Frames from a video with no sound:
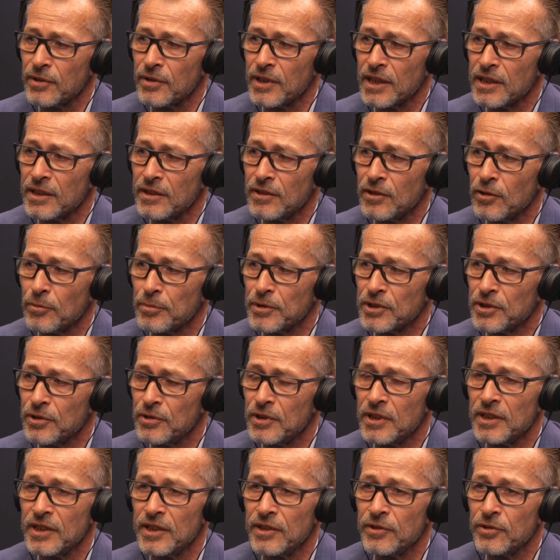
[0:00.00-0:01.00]
you get an
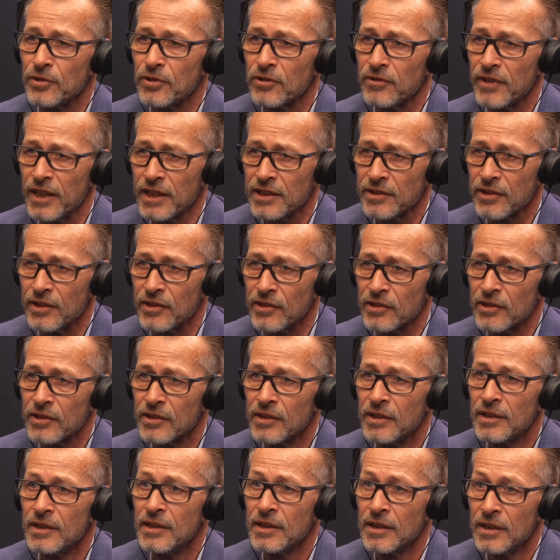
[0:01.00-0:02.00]
opportunity to correct it.
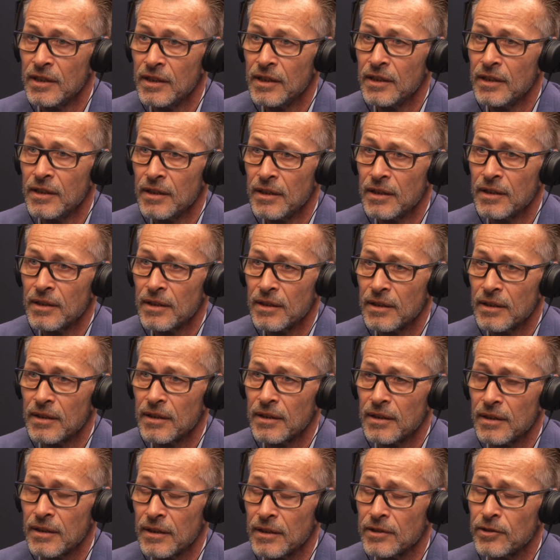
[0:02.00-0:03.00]

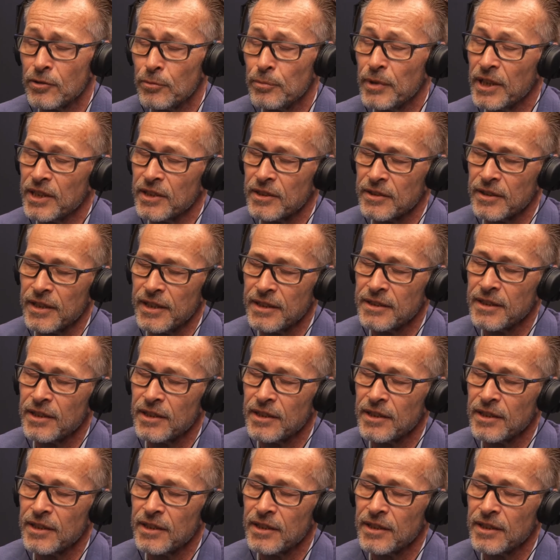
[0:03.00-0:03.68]
Right, so and you better take that